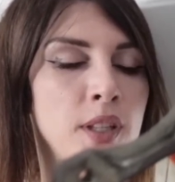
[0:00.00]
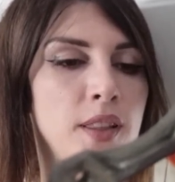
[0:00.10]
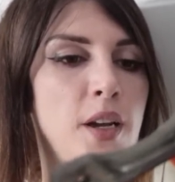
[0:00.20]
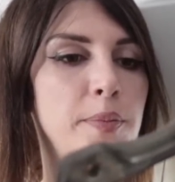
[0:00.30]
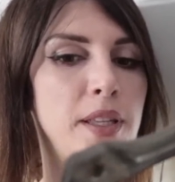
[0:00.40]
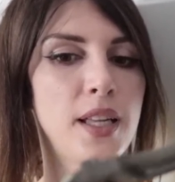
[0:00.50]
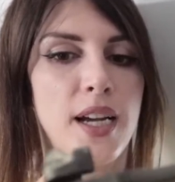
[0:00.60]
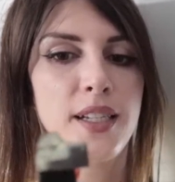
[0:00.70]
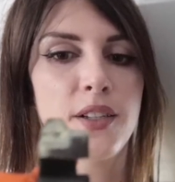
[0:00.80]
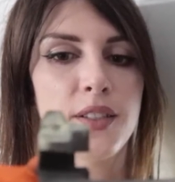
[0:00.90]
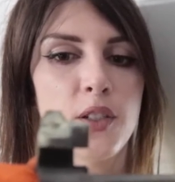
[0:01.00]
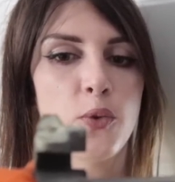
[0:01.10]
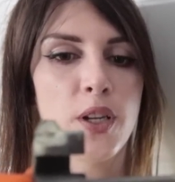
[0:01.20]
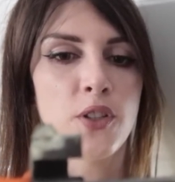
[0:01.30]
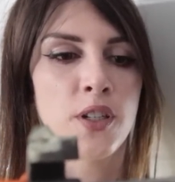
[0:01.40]
That'd be the ideal
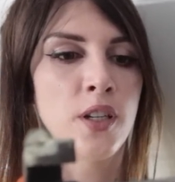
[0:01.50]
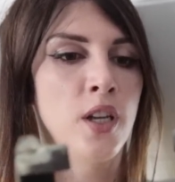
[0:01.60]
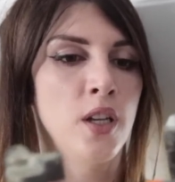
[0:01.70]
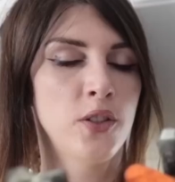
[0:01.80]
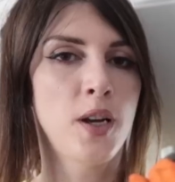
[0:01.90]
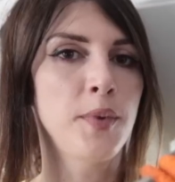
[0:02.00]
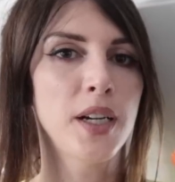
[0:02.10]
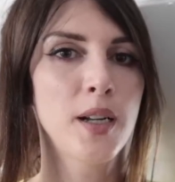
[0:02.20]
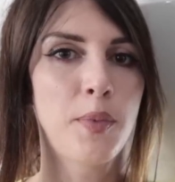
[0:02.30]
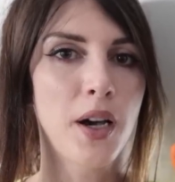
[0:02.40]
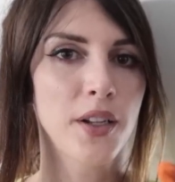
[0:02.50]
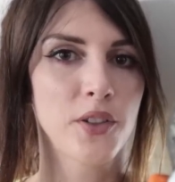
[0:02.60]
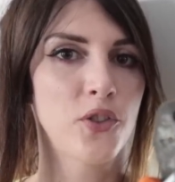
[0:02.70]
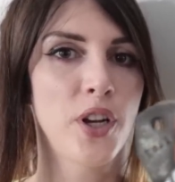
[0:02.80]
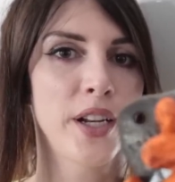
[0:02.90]
situation. So I'm not gonna
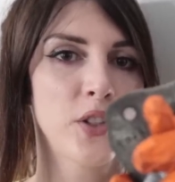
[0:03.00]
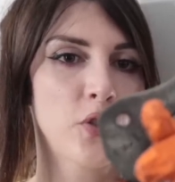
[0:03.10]
bother trying to